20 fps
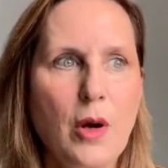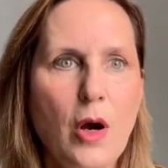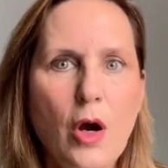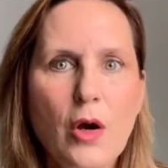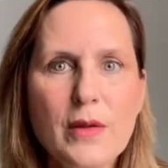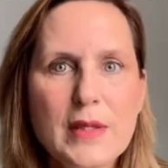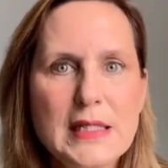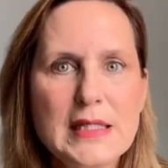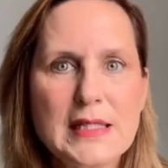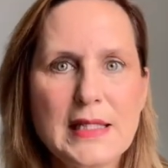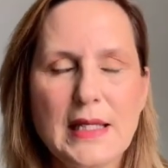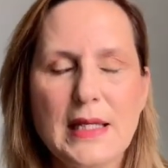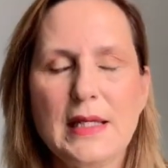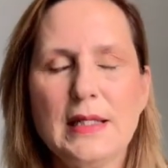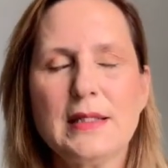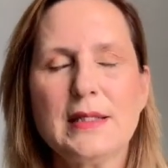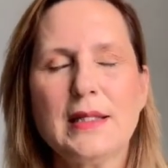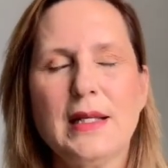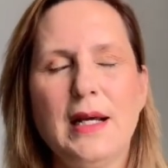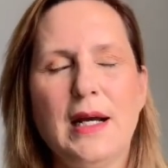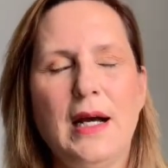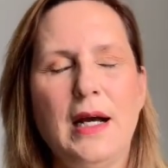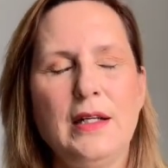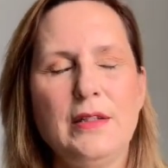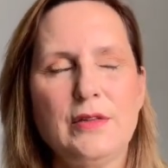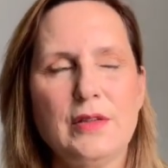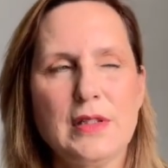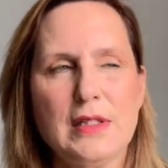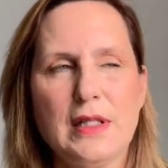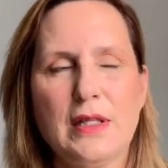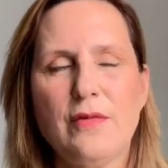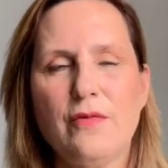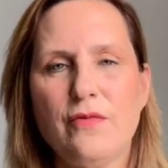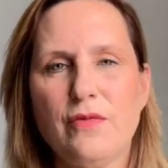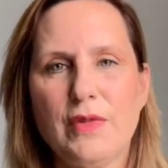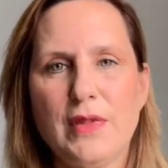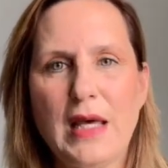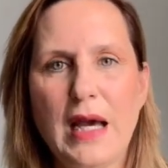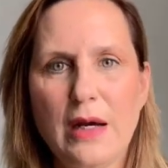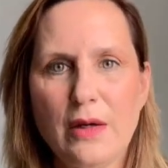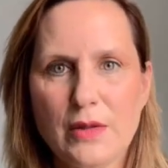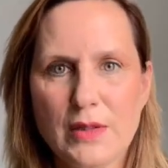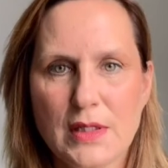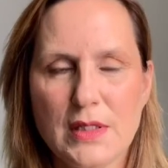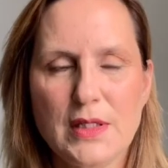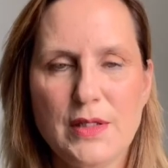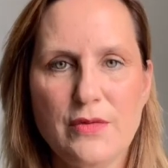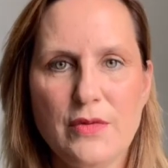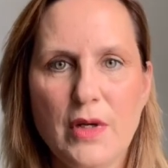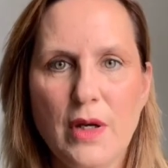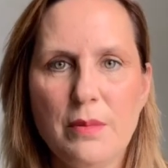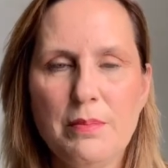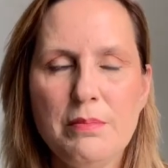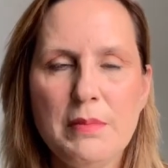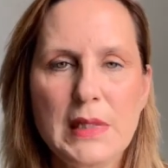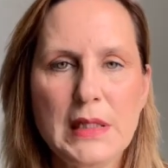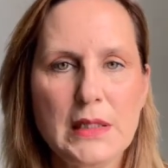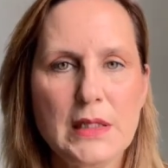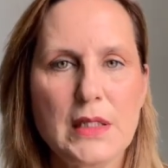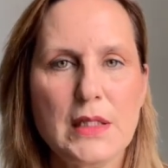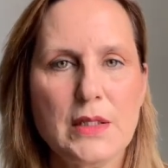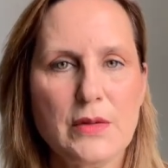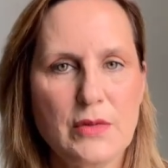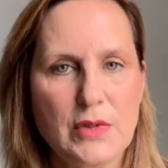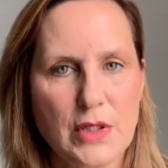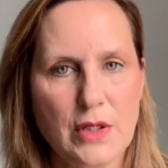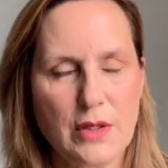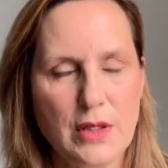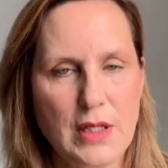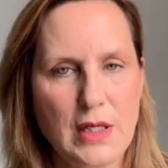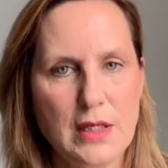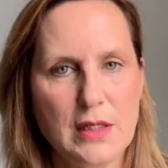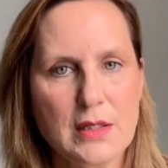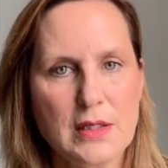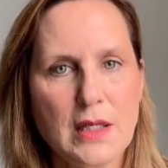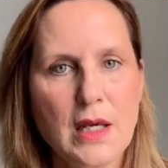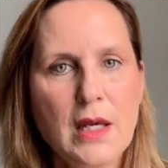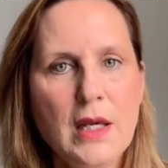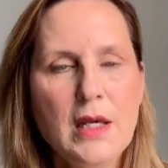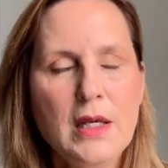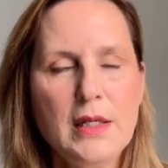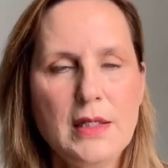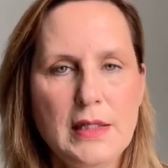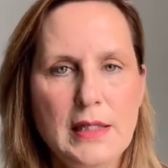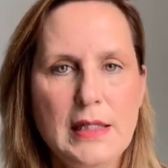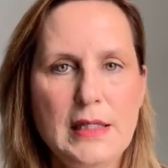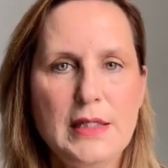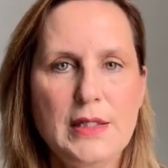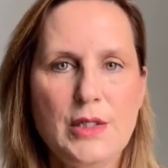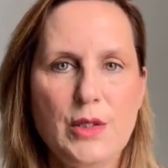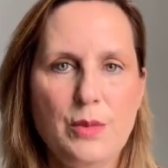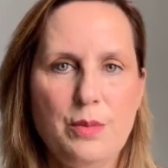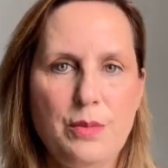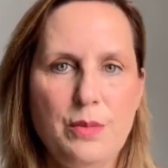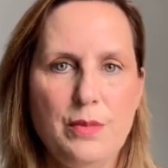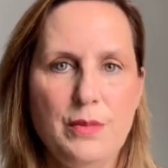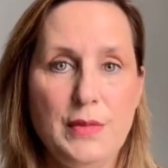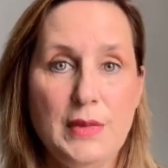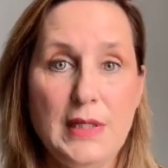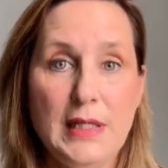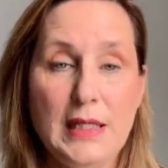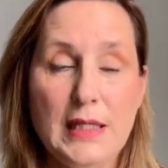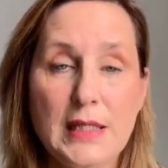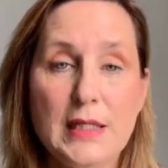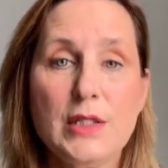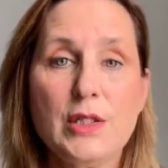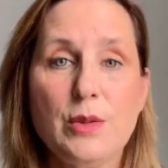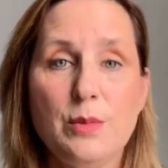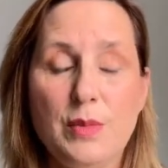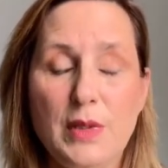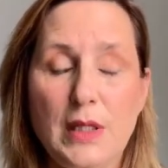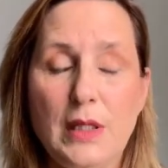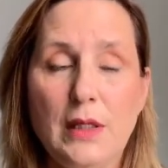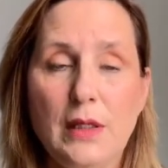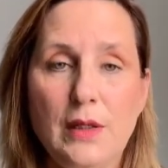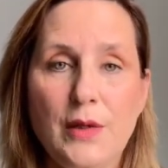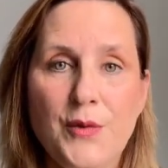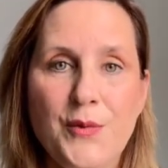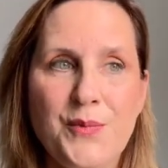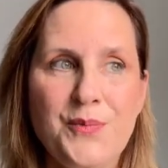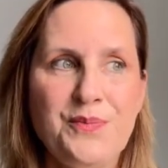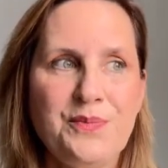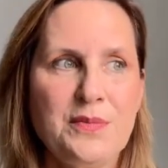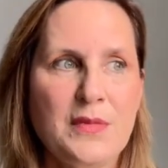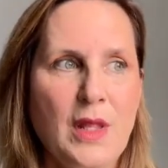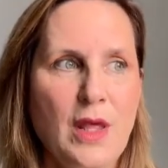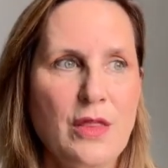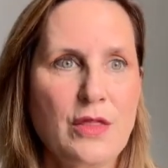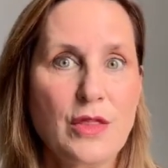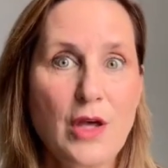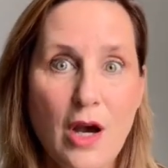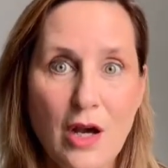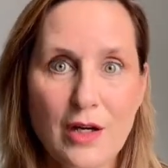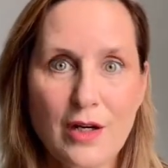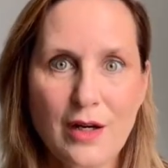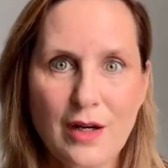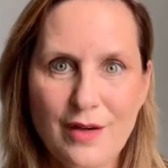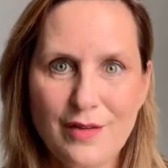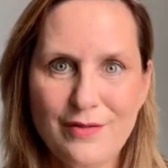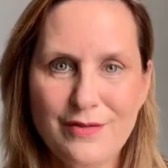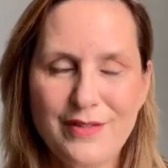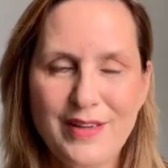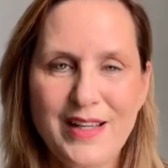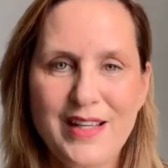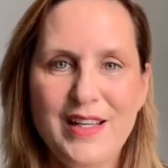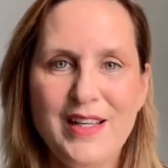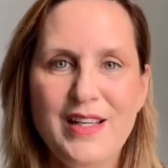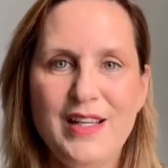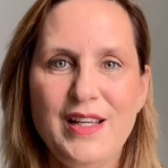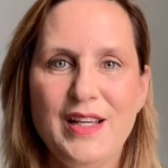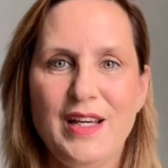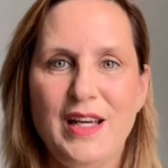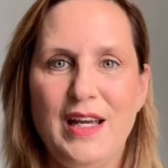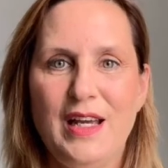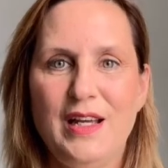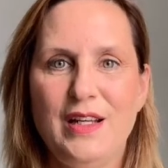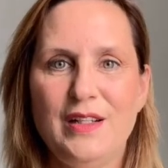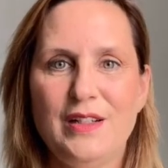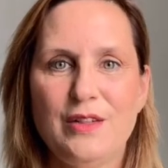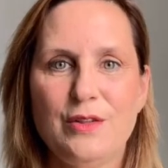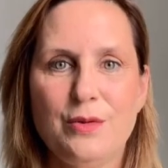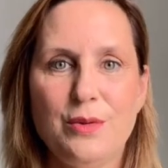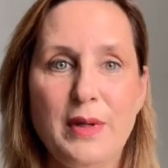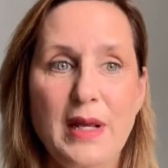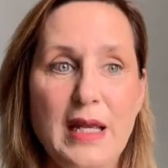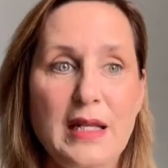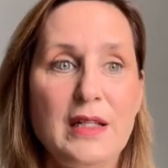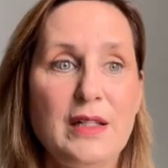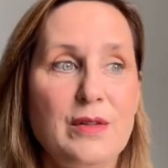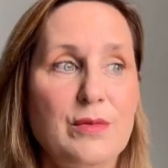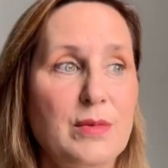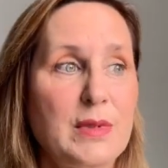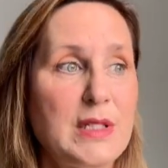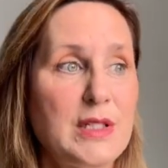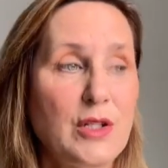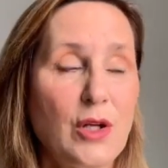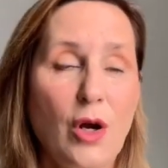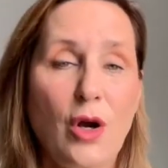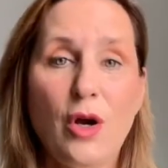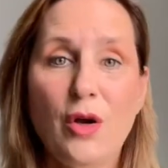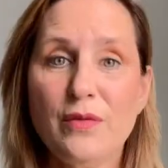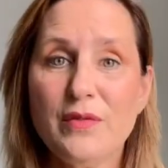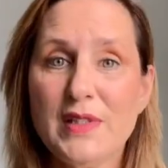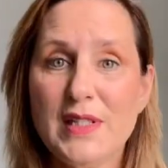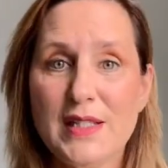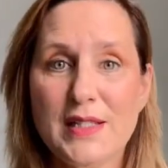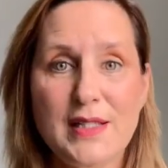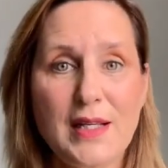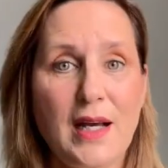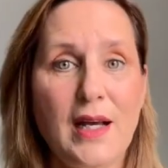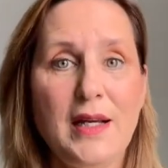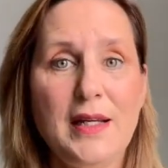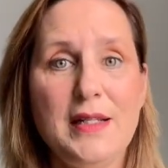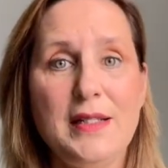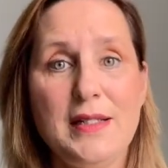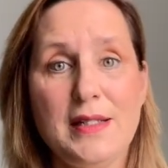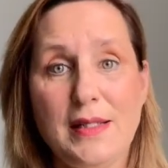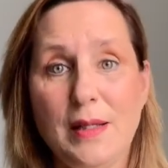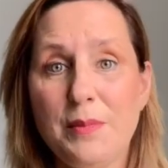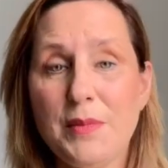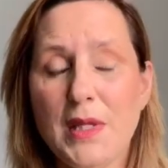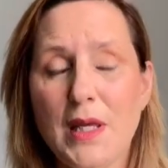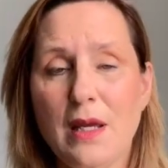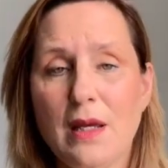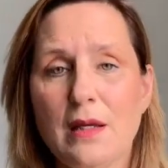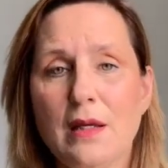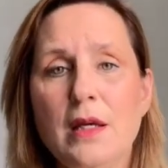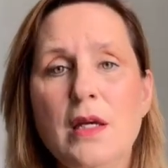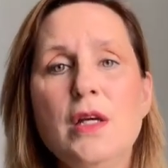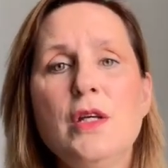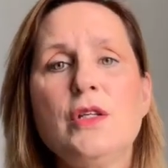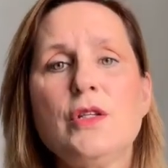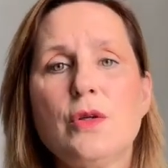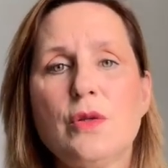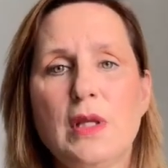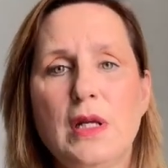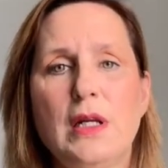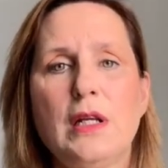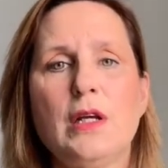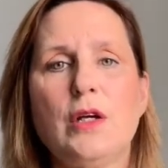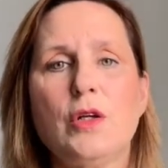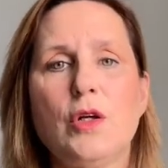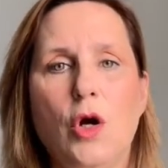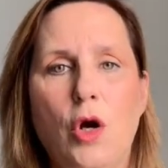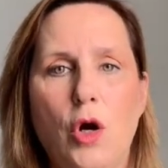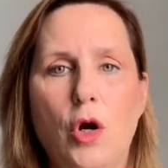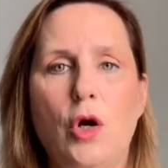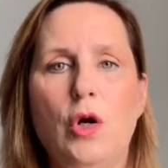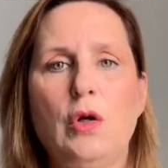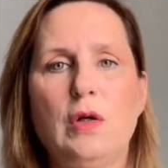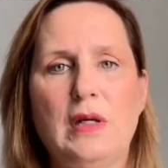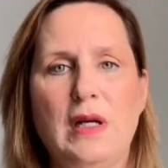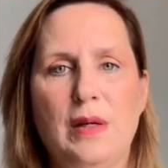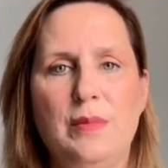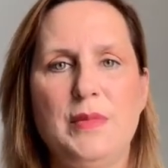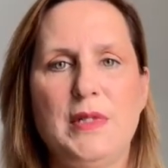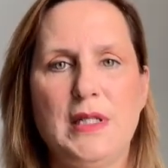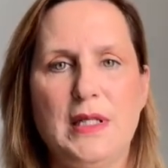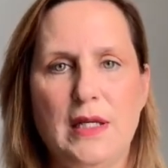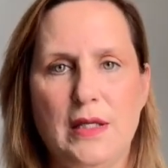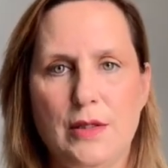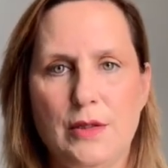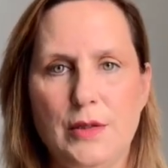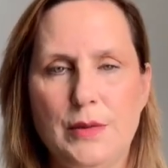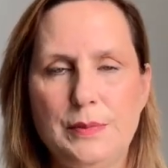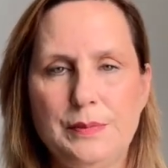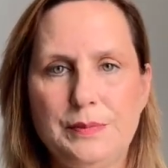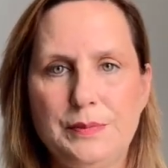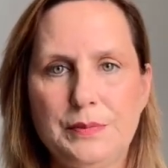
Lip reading: All these things, hundreds of thousands, if not millions of little things needed to be thought of and created, resolved, designed something so that it could all come together.